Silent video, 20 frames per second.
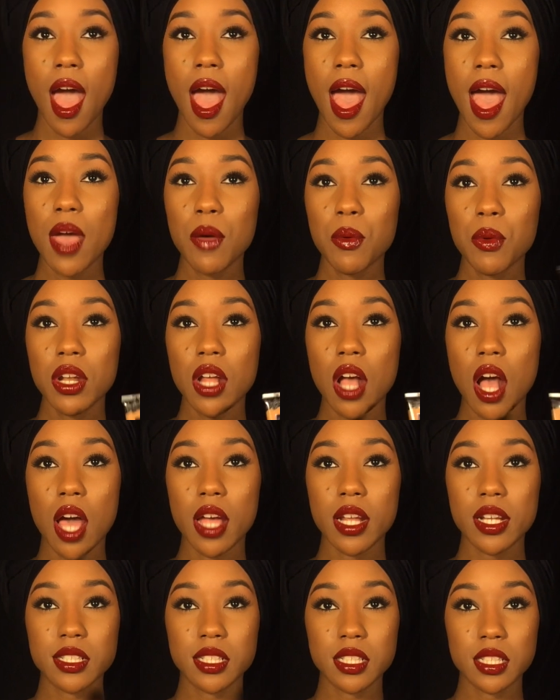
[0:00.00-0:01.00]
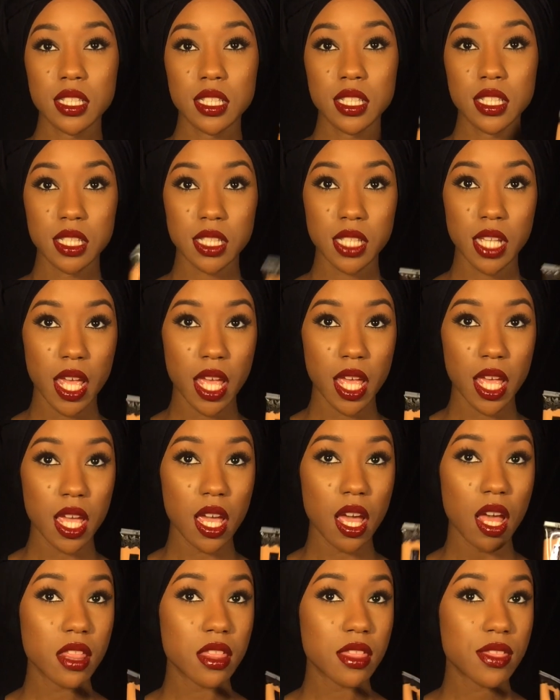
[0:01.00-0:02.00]
I would honestly
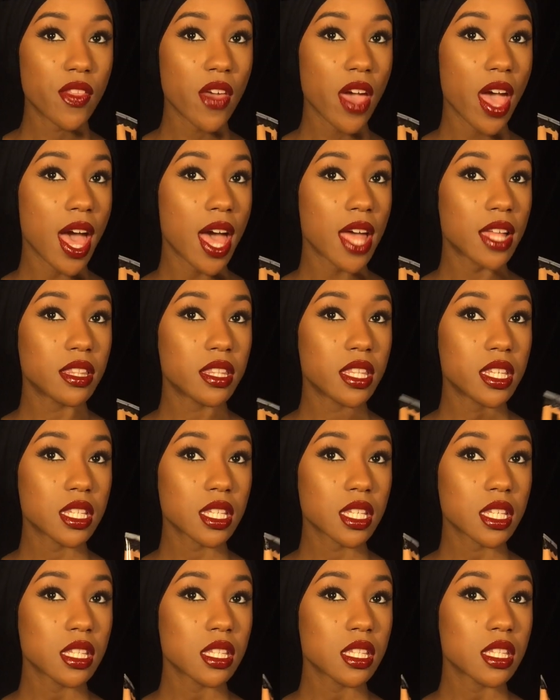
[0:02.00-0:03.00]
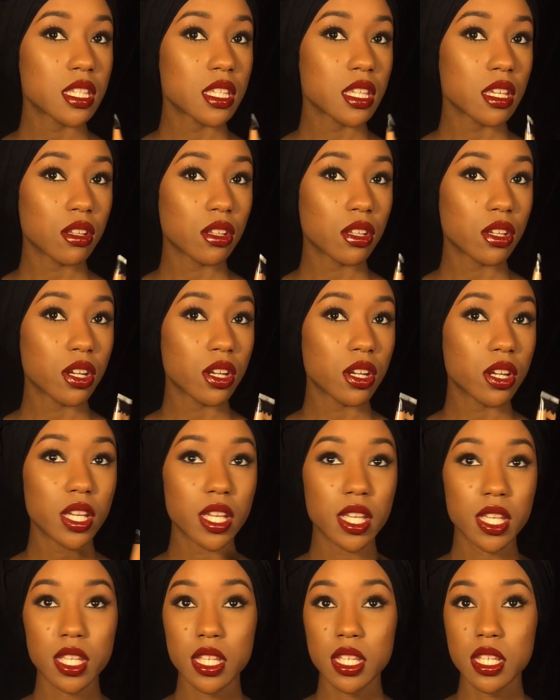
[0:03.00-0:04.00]
say that this concealer
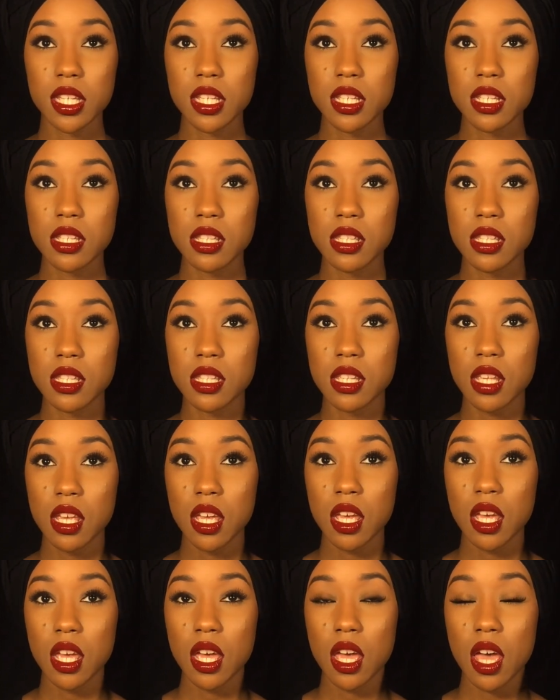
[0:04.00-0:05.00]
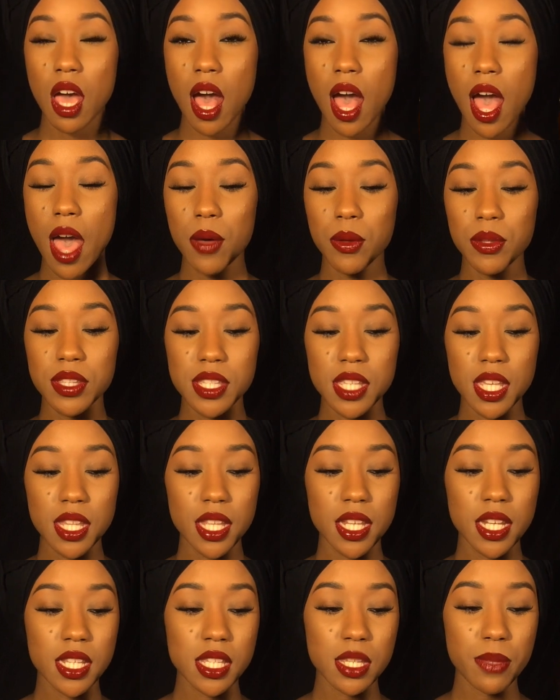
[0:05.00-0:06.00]
is, I would say
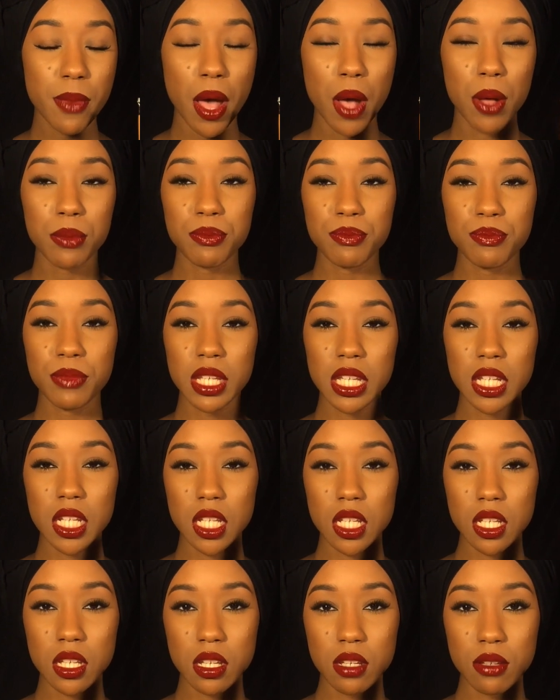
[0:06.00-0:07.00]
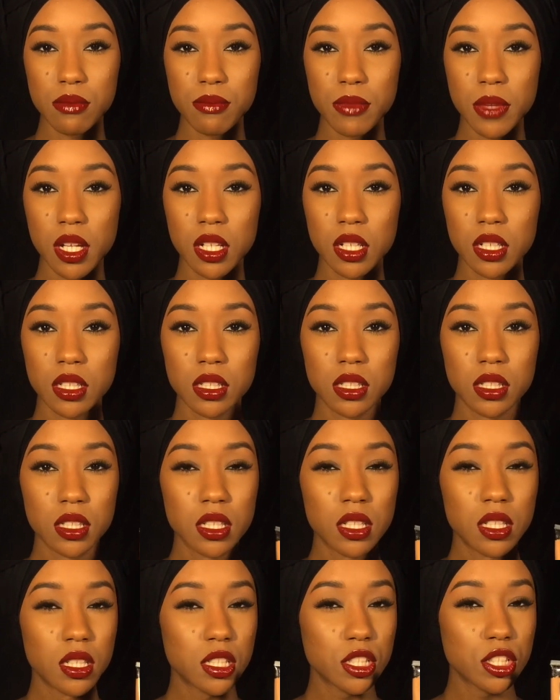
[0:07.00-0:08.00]
that it's about medium
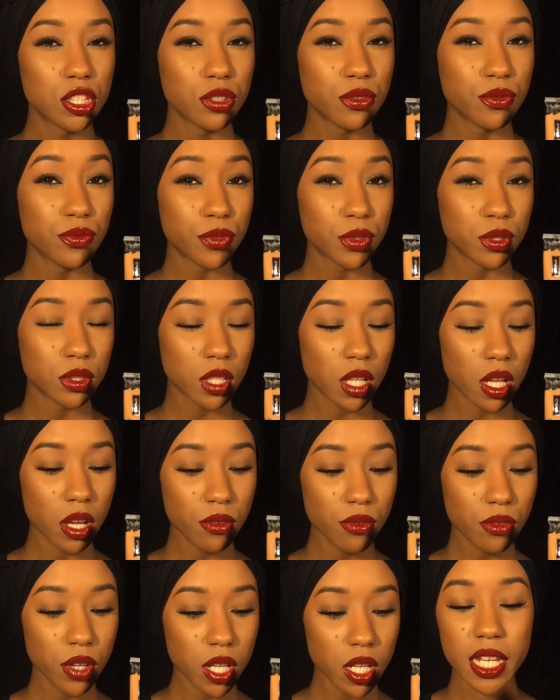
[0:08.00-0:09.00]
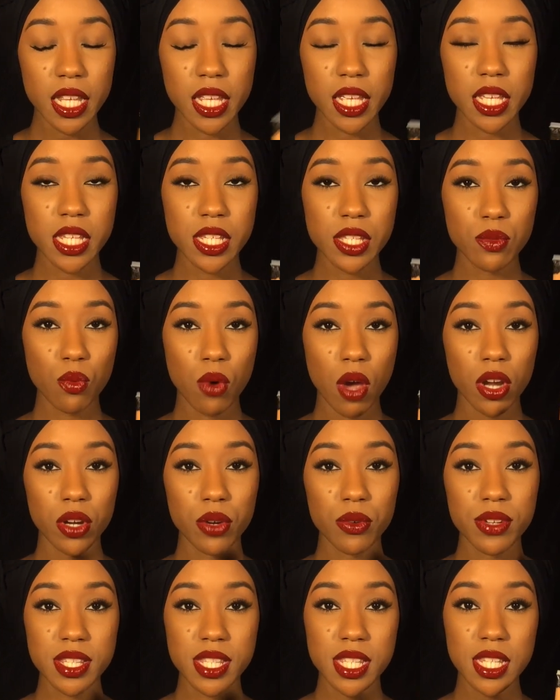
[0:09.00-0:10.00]
to full coverage. It is
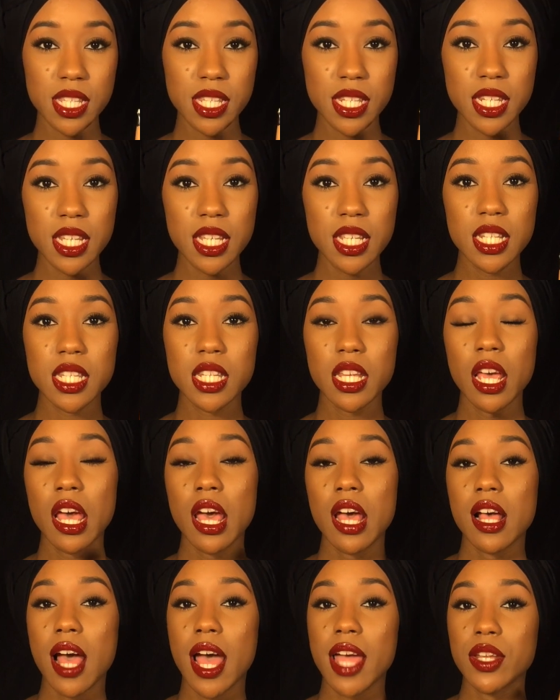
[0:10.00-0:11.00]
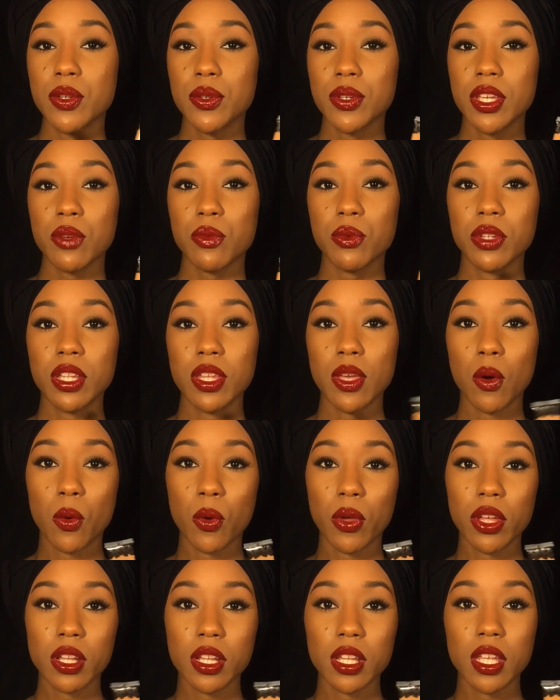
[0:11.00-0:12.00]
water resistant. I do get really
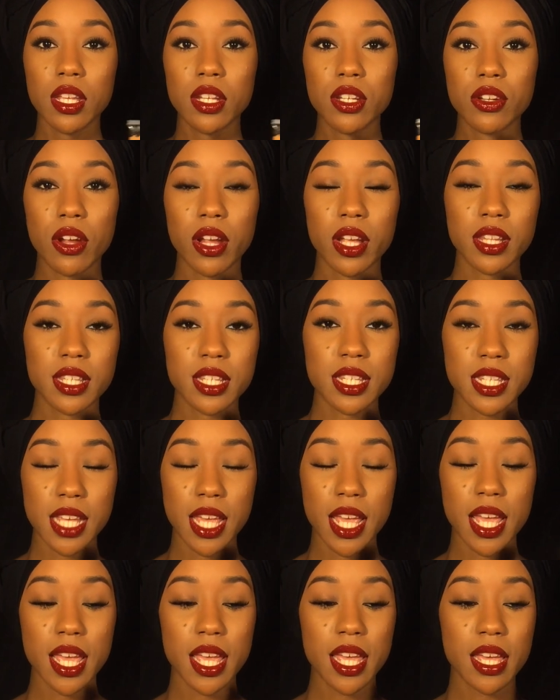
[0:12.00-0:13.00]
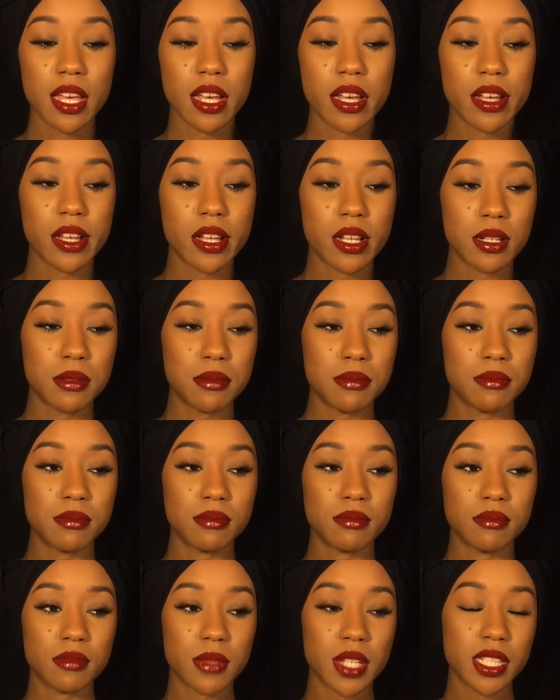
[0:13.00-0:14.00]
oily during the day. Um,
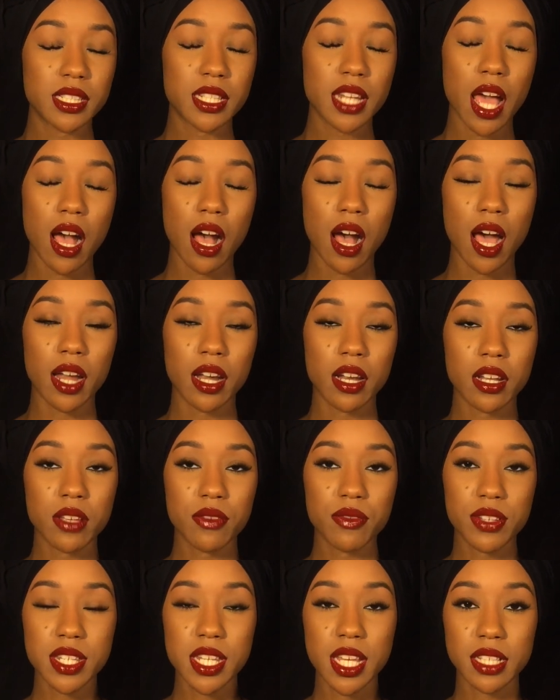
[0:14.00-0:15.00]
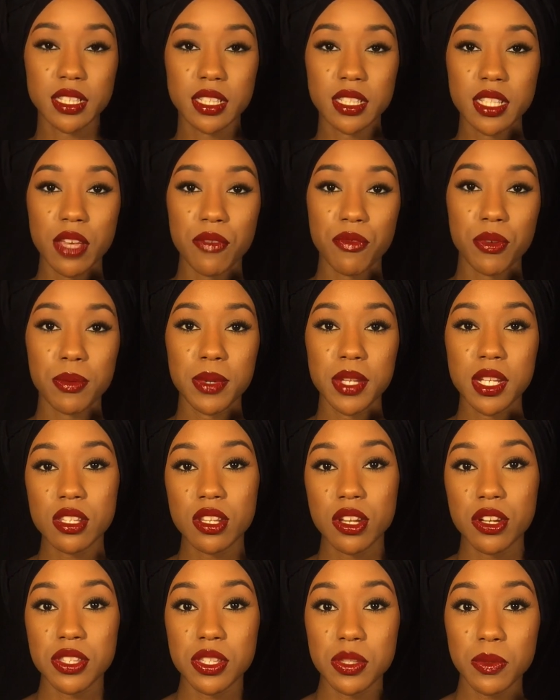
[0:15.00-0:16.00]
It's not hot enough in Texas yet for me to
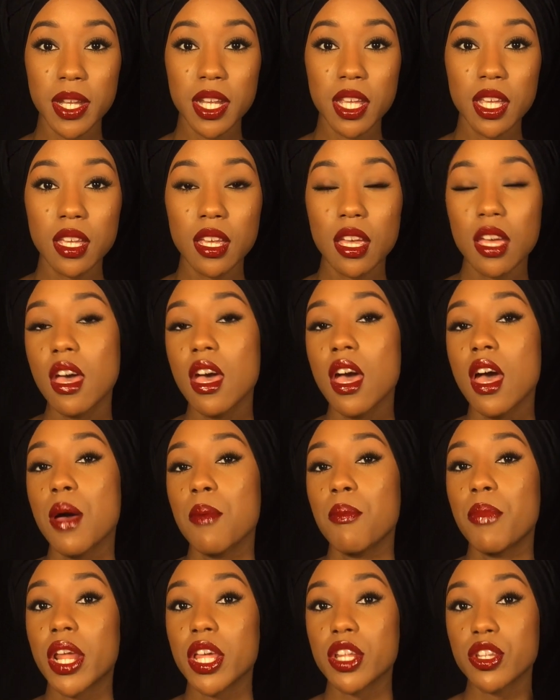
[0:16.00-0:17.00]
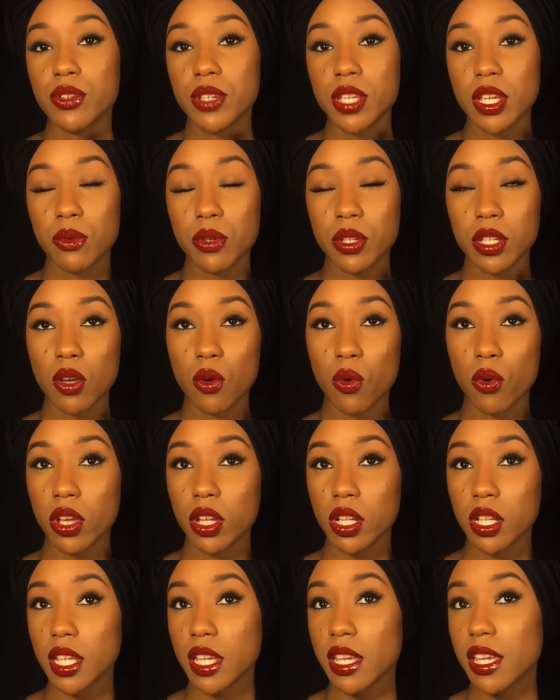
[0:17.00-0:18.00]
start sweating, but I do get really
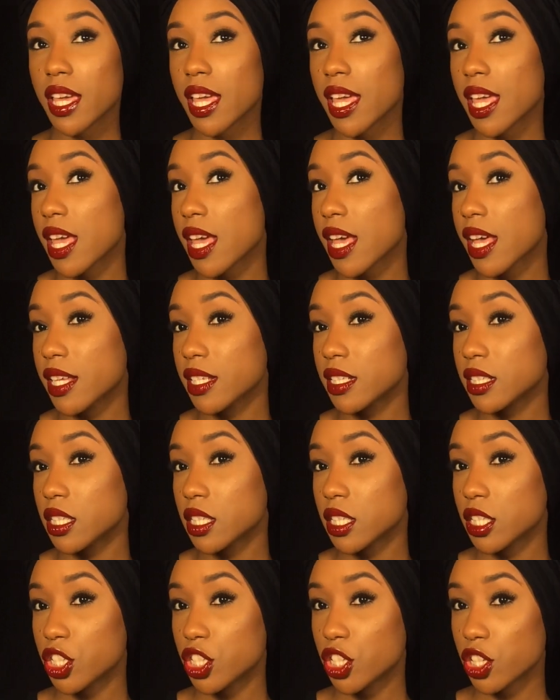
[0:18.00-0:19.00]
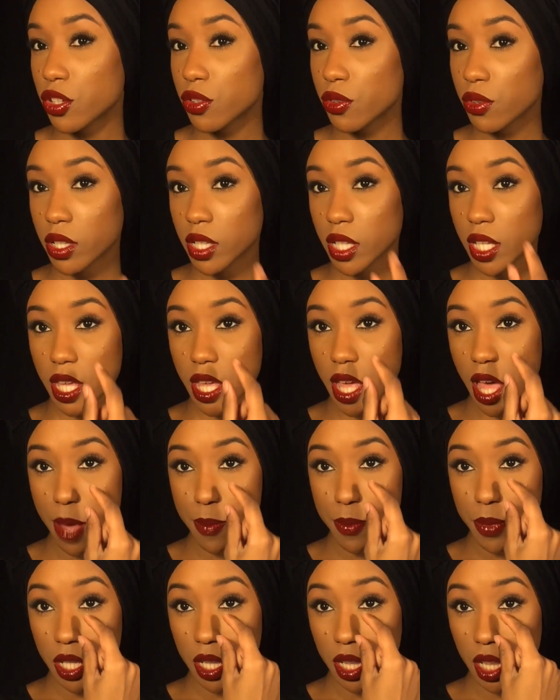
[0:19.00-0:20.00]
oily, and generally
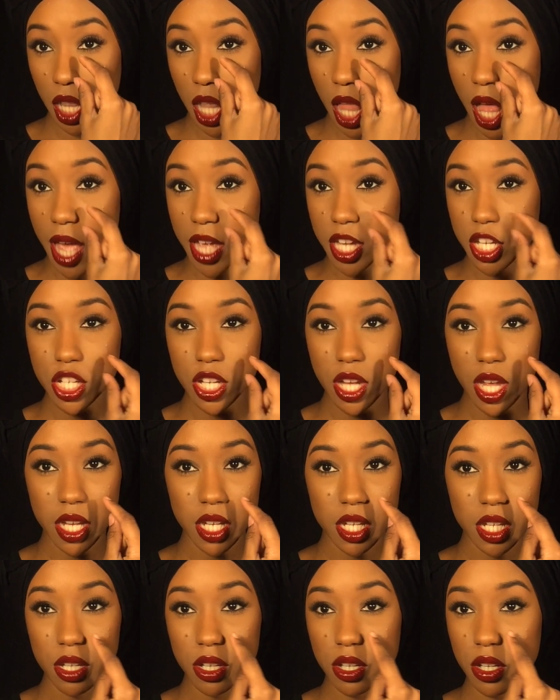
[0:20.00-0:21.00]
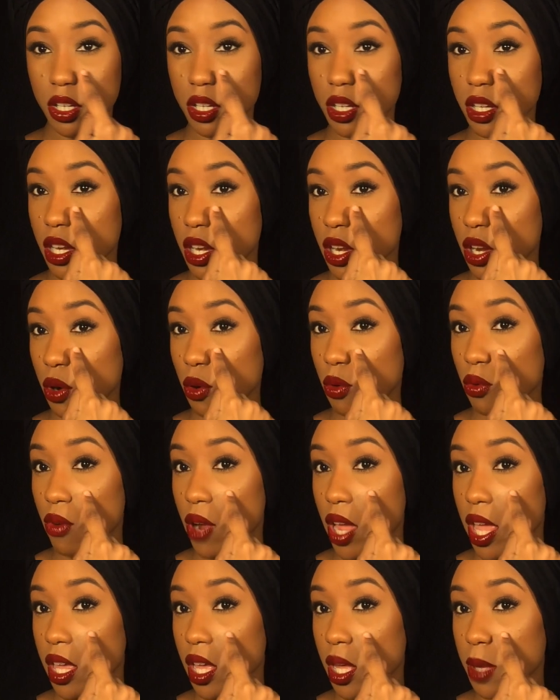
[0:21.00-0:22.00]
I'm a lot shinier
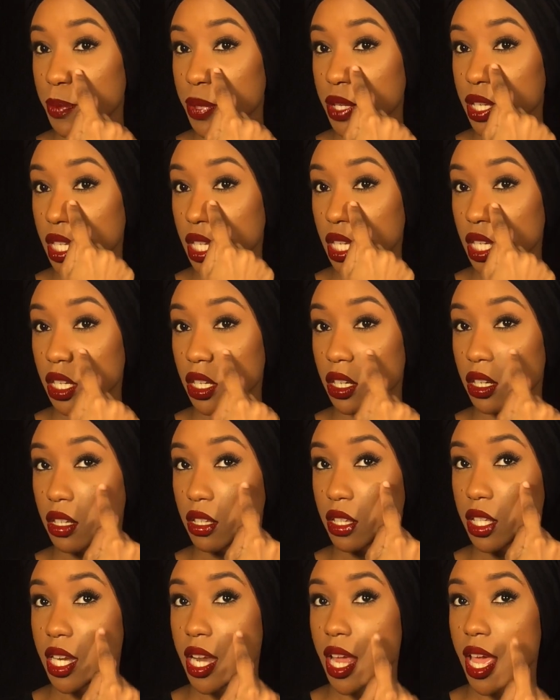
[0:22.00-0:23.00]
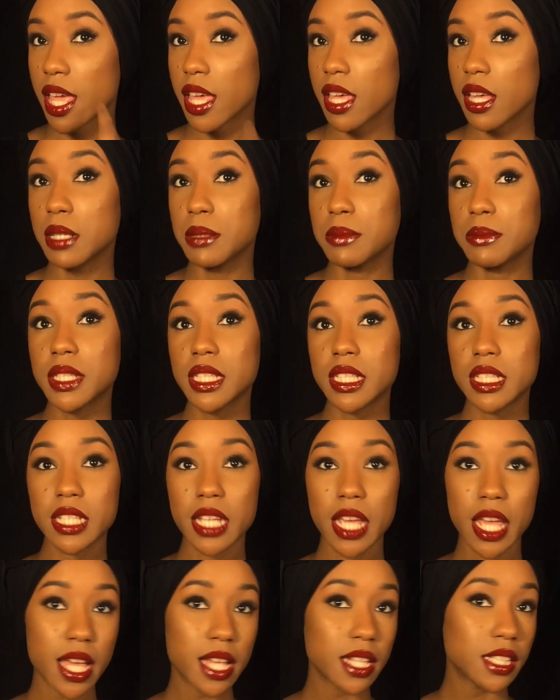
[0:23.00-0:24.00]
right up in here than I am
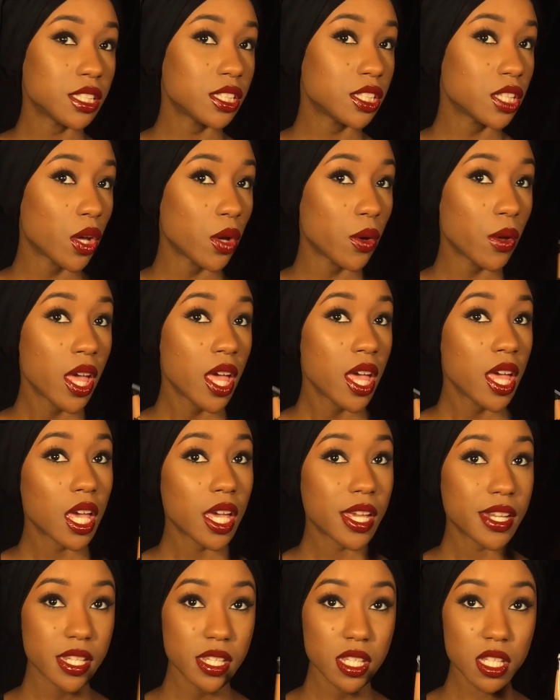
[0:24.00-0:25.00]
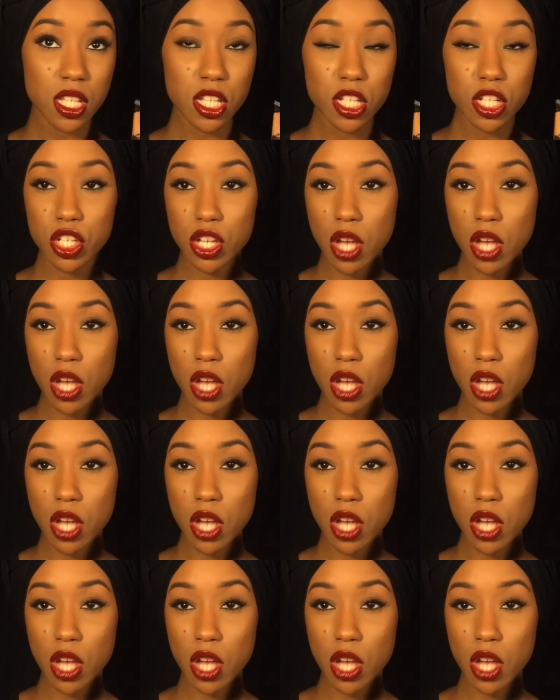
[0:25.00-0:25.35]
today. So it does a good